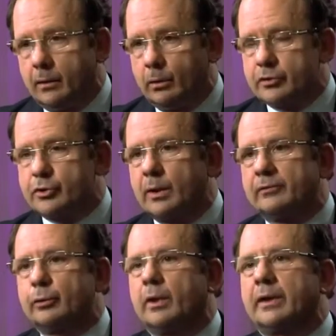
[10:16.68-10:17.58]
also
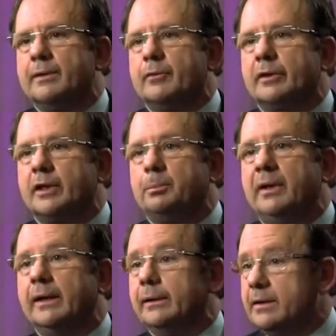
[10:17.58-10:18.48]
after our
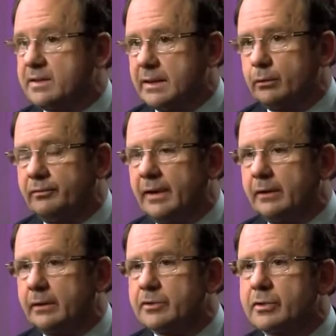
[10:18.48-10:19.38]
chemotherapy and instead of
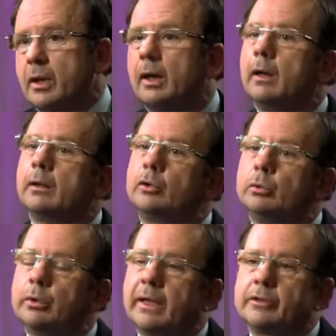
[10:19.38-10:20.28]
maintenance
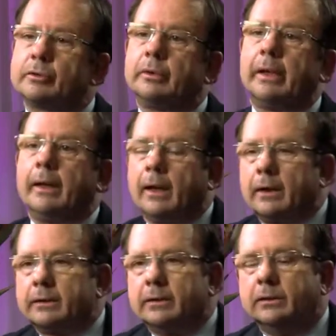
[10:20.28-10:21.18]
to look actually
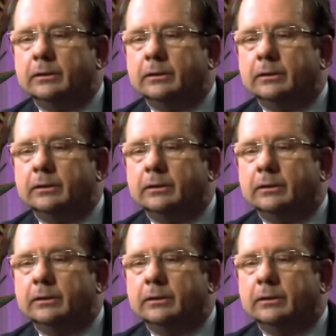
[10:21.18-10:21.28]
at